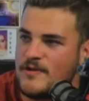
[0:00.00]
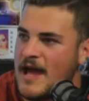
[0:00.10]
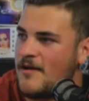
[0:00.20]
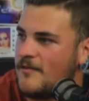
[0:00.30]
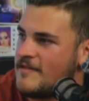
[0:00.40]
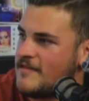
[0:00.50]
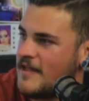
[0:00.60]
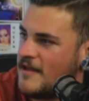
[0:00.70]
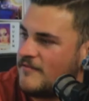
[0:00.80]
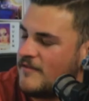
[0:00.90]
hours in
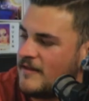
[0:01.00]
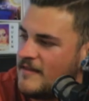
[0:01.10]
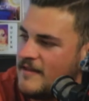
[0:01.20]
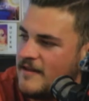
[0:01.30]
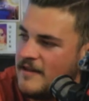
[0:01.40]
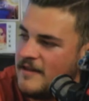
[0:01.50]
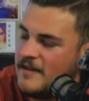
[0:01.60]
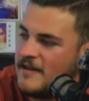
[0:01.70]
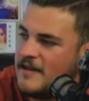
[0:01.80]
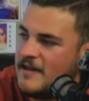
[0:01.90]
that fucking city.
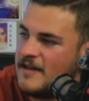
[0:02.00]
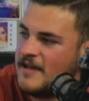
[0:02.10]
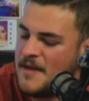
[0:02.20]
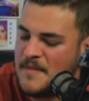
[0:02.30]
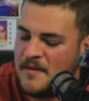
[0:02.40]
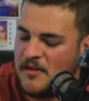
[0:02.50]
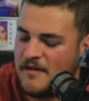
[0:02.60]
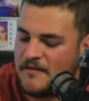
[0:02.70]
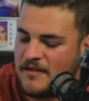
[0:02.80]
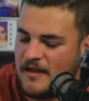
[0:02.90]
It made me laugh because,